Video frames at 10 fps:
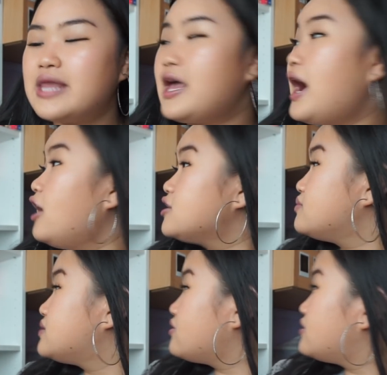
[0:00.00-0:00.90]
There are
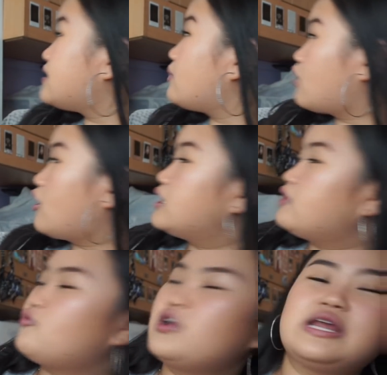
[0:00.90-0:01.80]
some series that I'm currently
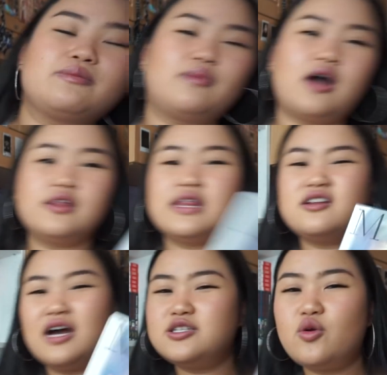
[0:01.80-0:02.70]
reading, but
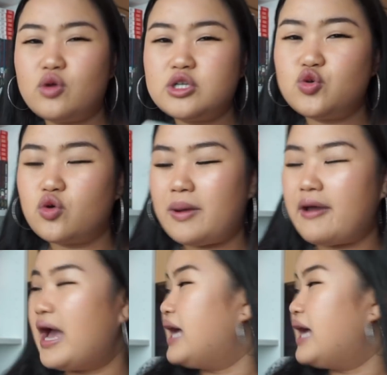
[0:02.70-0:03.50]
I don't want to talk about it,